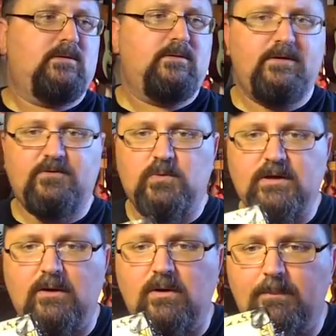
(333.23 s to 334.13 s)
This will
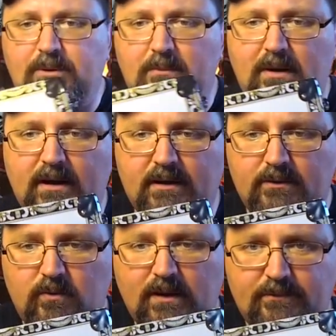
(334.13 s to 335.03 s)
go up on my
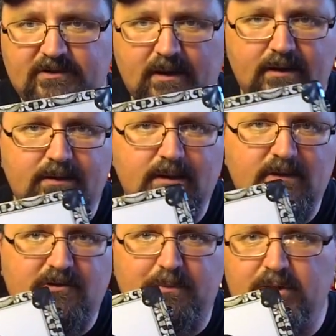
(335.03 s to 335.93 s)
website
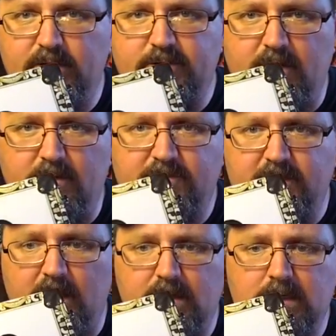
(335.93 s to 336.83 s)
at
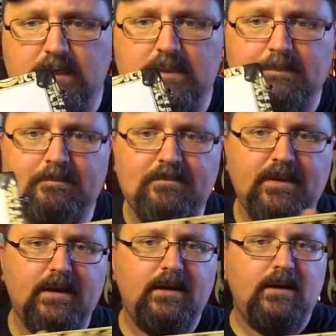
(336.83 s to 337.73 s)
spielguitars.com,
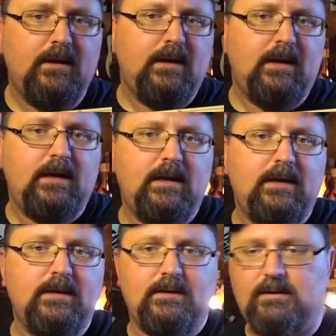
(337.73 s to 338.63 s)

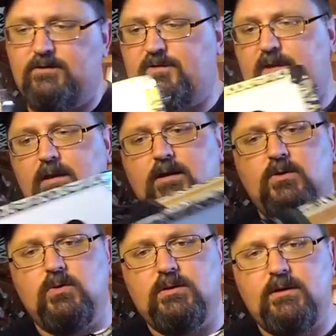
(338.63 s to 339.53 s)
and it's a
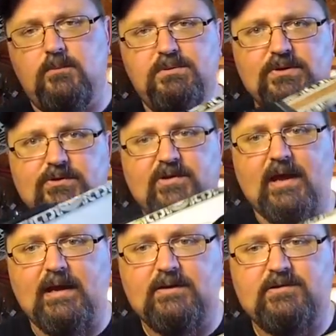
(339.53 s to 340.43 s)
cool little blues
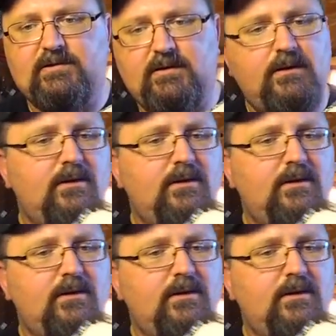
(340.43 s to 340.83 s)
axe.